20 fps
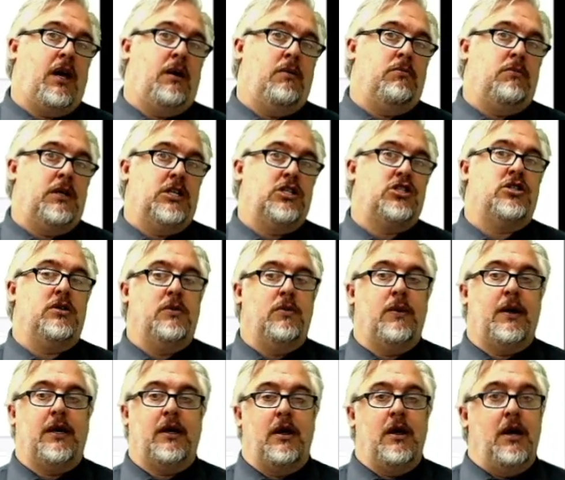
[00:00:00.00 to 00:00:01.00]
issue
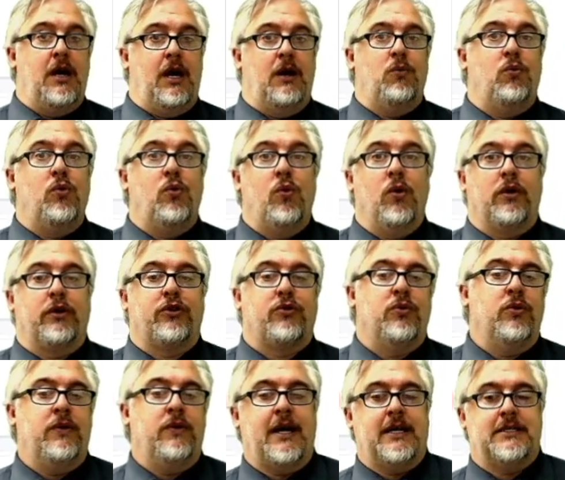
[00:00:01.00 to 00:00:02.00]
and we'll work through
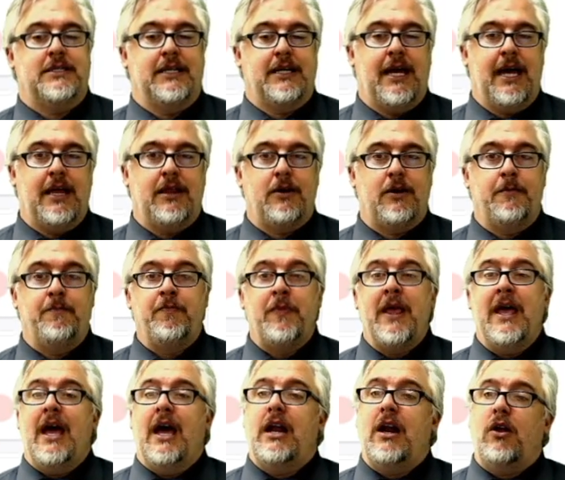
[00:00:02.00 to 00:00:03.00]
that together.
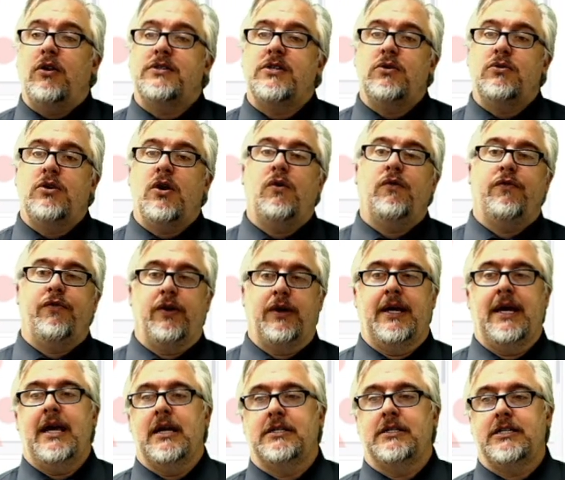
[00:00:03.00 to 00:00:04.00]
And also don't
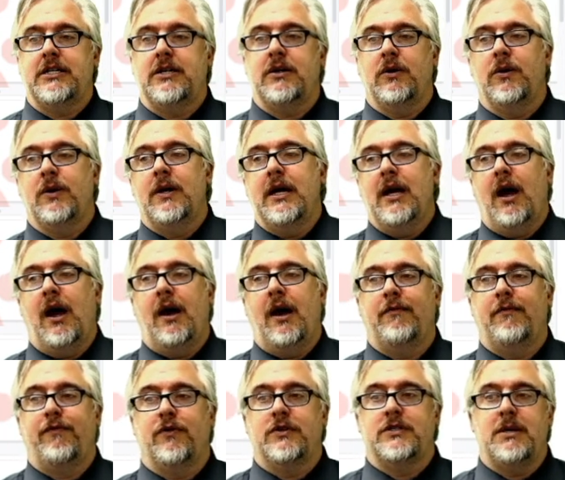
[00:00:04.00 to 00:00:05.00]
forget too,
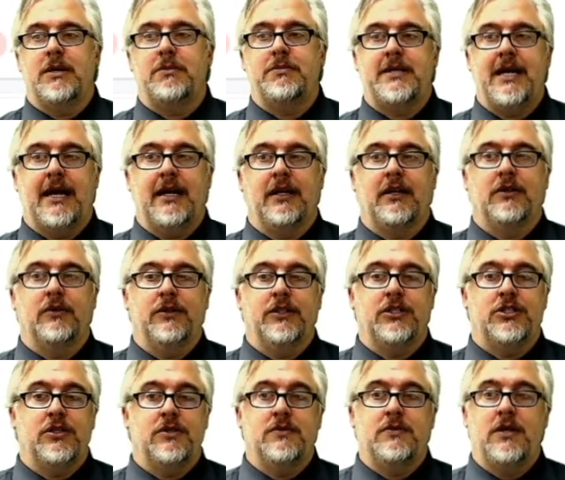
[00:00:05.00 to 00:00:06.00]
for some technical
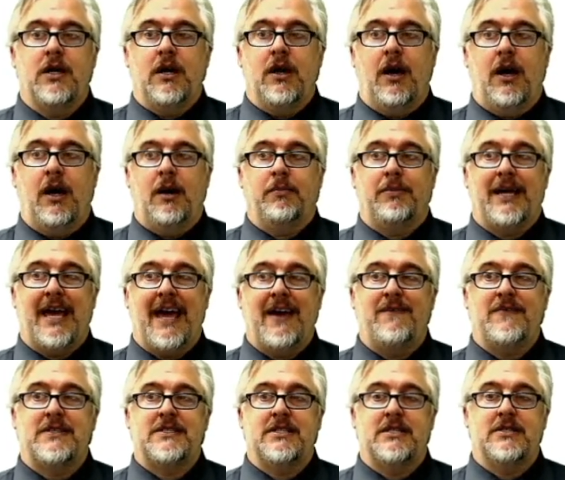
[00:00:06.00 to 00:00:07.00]
issues,
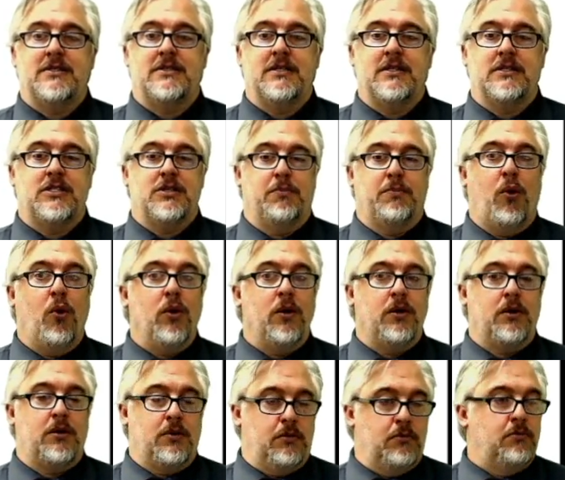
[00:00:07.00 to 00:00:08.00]
Canvas's
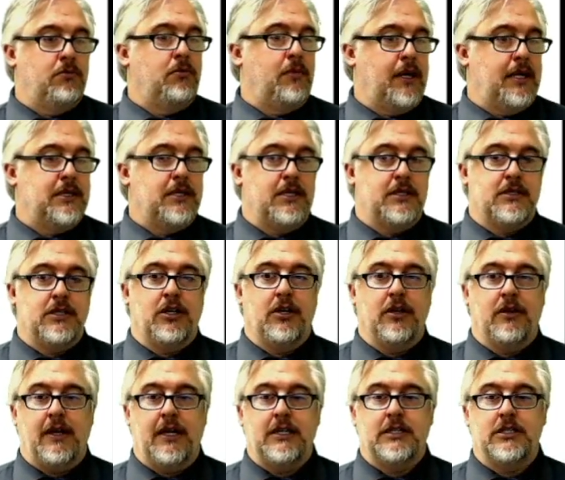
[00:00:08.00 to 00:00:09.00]
support is a good
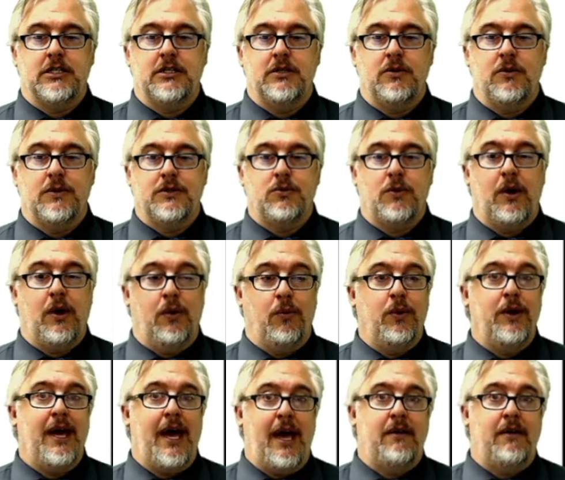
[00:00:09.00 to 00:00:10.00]
thing to do as well. And we
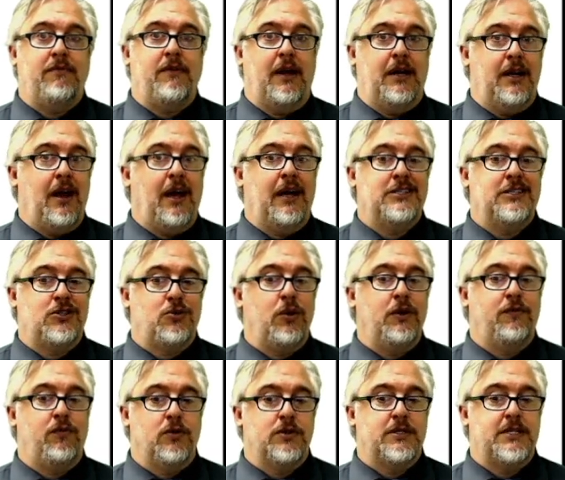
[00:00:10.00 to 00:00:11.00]
have a nice
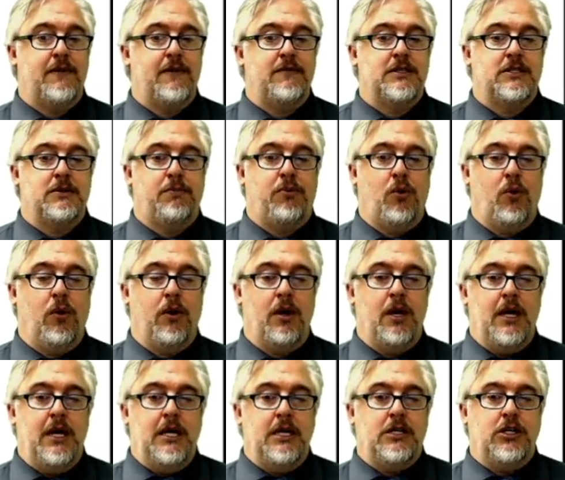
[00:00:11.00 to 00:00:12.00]
24/7 support.
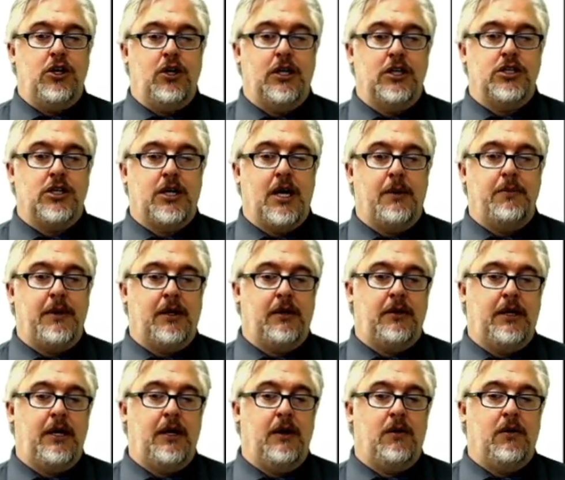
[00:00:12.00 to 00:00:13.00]
You can come down
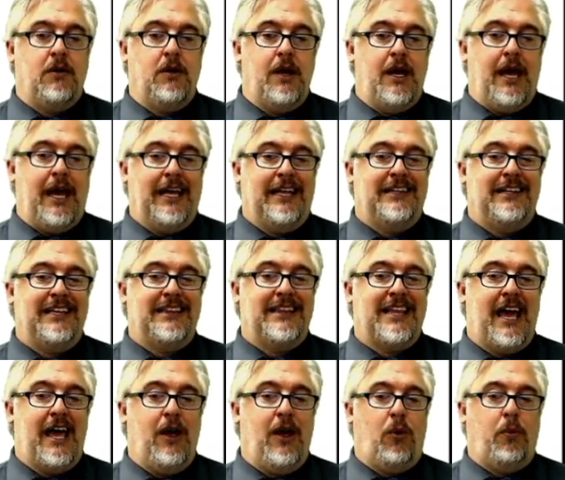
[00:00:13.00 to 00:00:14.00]
here and click the
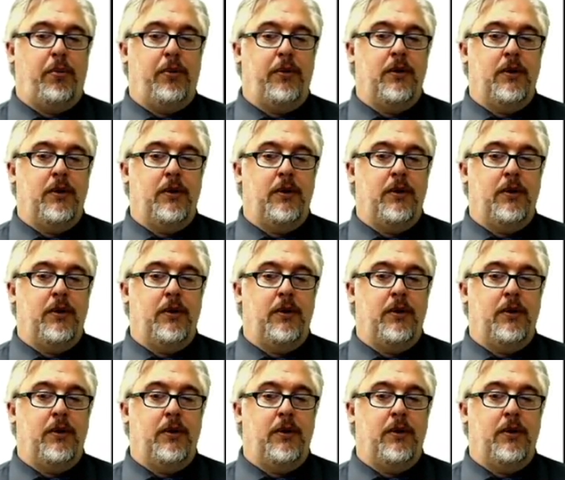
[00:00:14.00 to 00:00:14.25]
help